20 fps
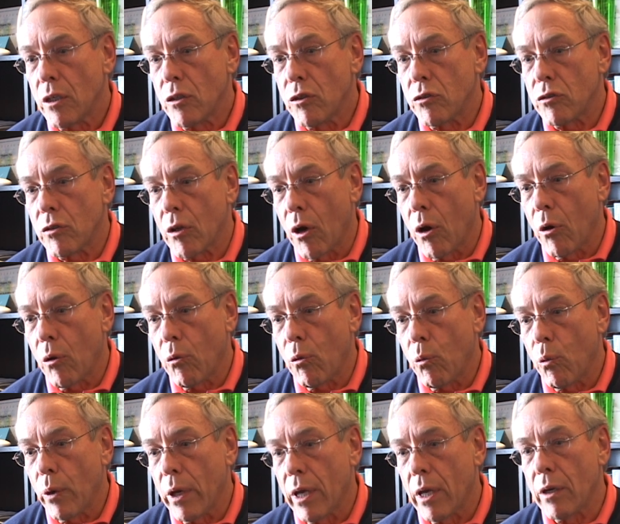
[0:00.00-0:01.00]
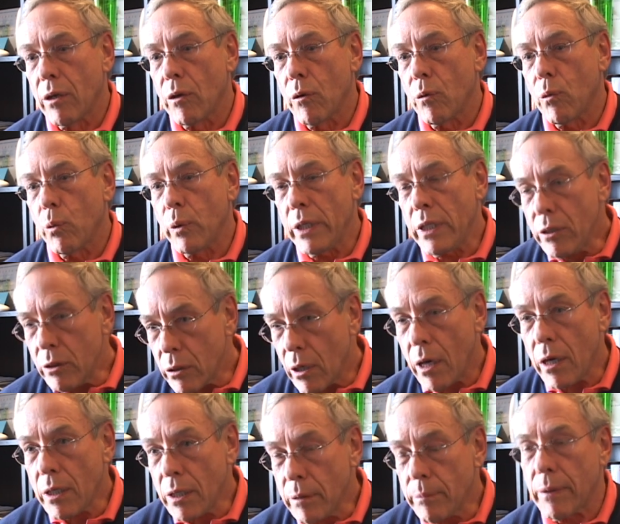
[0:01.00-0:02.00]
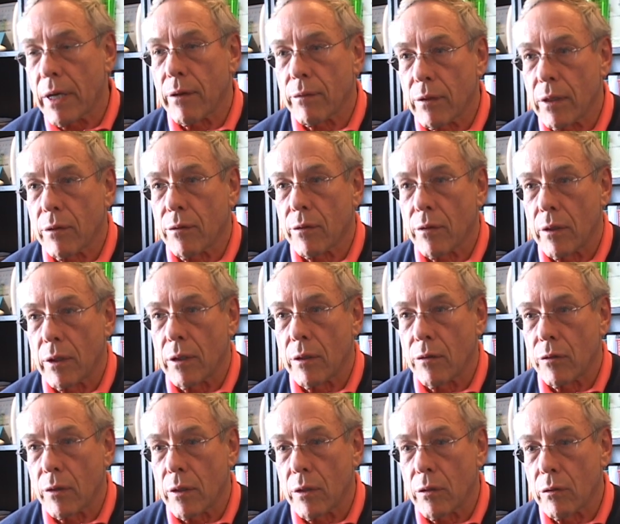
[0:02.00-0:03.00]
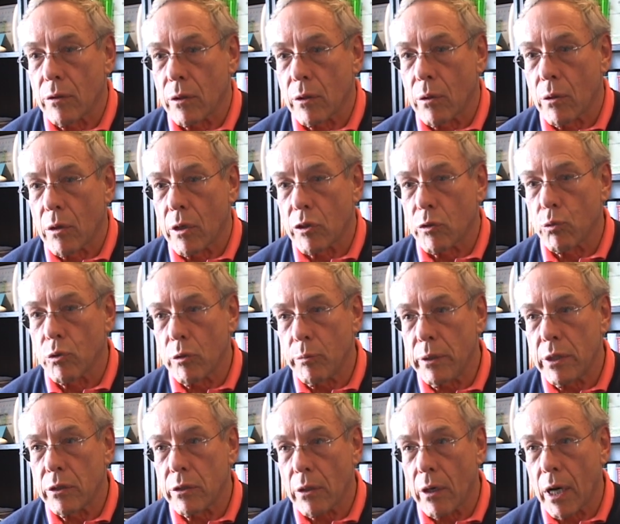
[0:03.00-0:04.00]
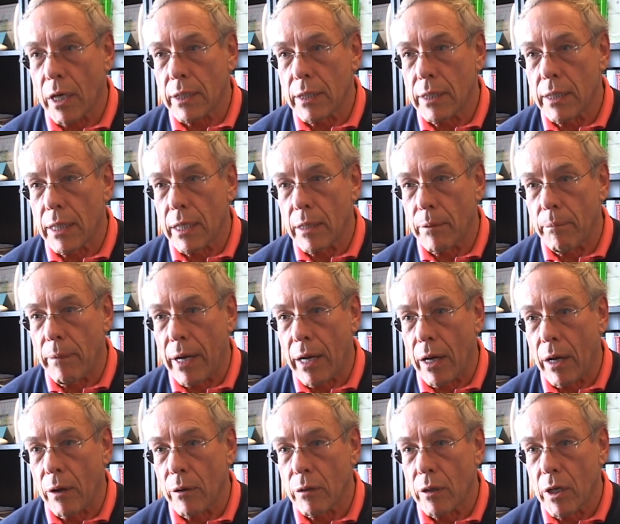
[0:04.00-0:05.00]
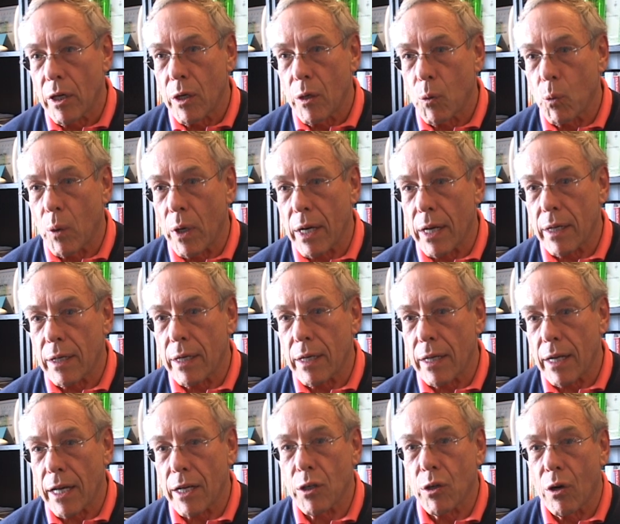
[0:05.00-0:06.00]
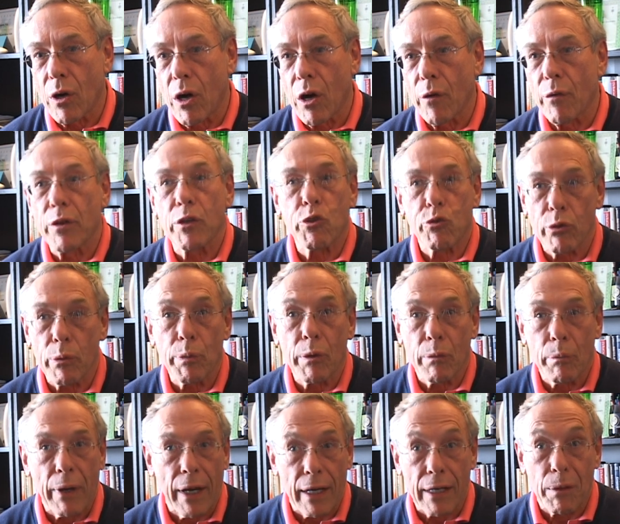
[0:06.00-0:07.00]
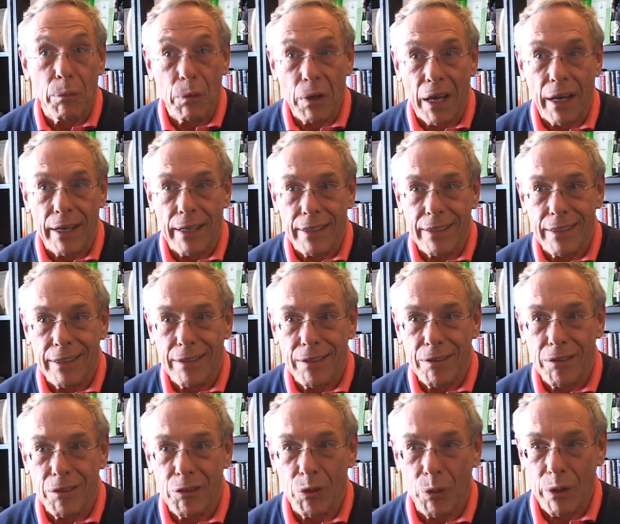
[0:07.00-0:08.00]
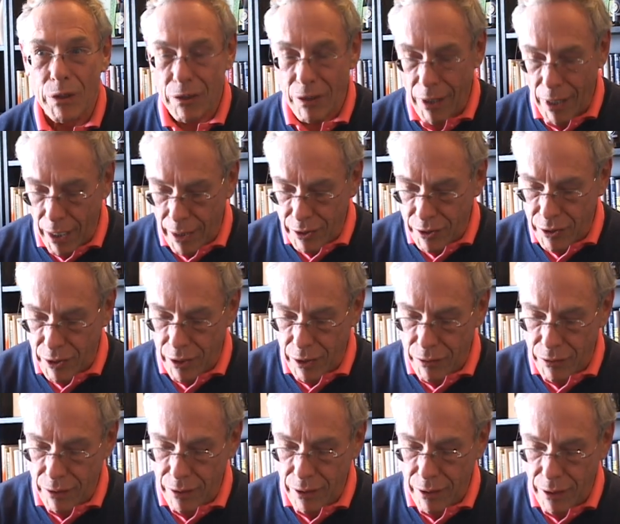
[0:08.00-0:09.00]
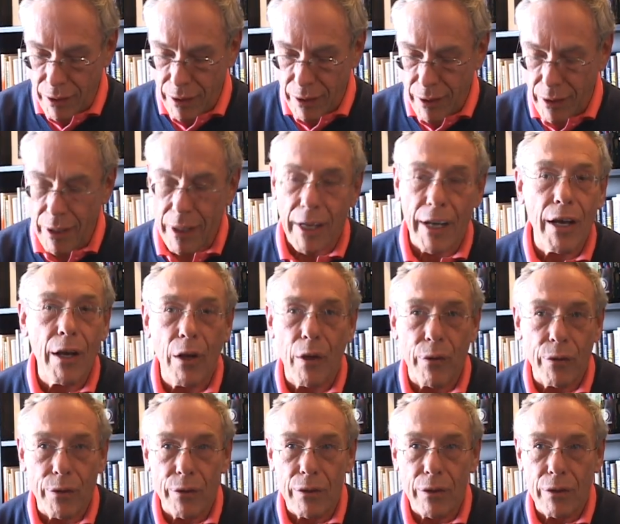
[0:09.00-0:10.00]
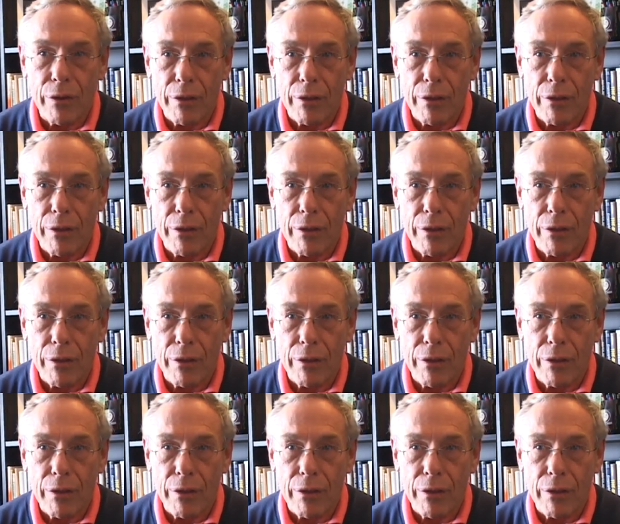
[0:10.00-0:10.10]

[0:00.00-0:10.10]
So when we talk about these things in the course, we'll be talking about what I call the triple bottom line. So it's not just health